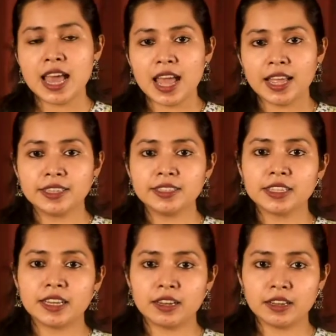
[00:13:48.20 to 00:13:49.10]
and
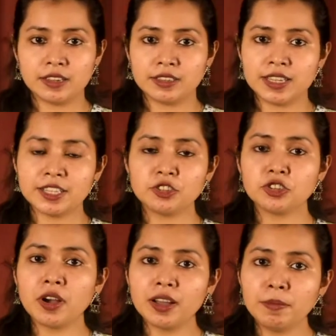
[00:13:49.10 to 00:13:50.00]
uh, let's
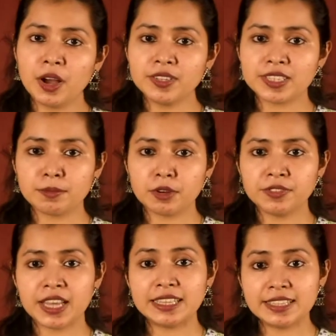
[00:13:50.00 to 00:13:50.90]
talk about some of
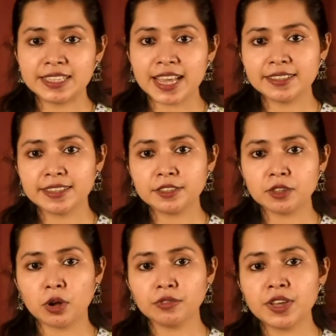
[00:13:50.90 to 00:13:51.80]
the instances
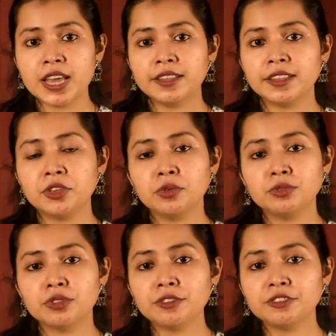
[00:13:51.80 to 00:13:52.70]
of the
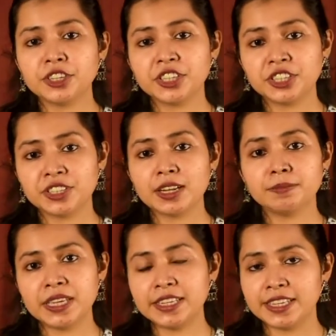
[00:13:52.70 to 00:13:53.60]
use of traditional
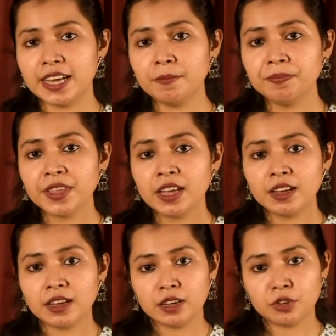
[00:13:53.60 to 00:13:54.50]
media
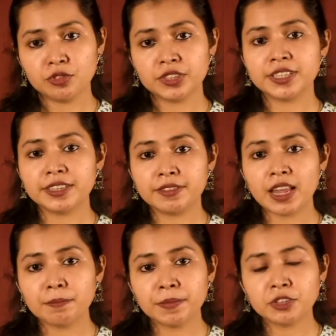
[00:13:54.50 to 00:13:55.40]
uh, for the
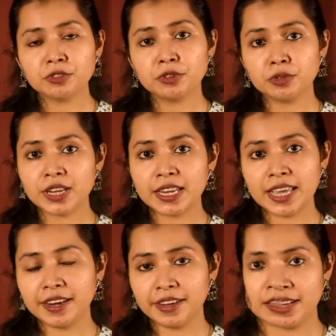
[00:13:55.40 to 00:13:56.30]
development of rural
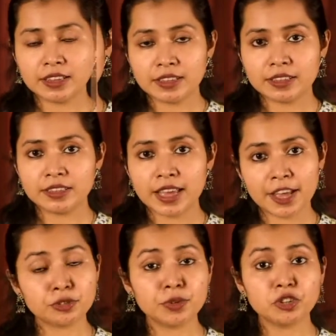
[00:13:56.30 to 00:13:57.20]
areas
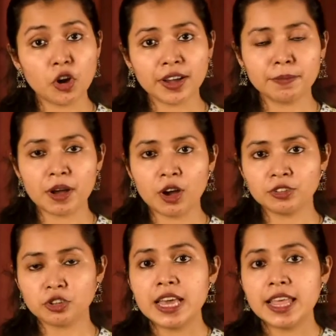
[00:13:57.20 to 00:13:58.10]
as we talk
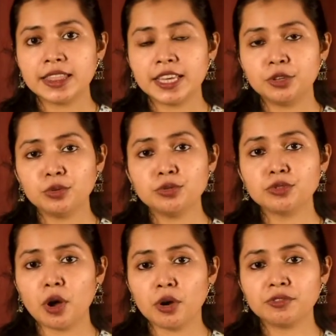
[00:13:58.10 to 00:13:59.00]
about the use
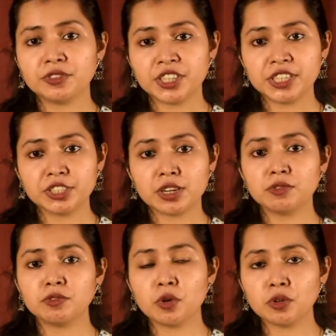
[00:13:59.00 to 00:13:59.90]
of traditional
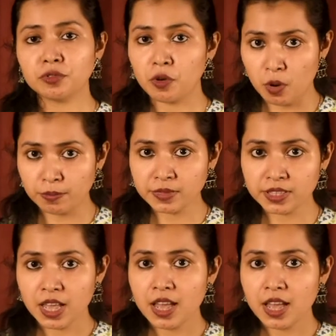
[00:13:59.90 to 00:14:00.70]
folk forms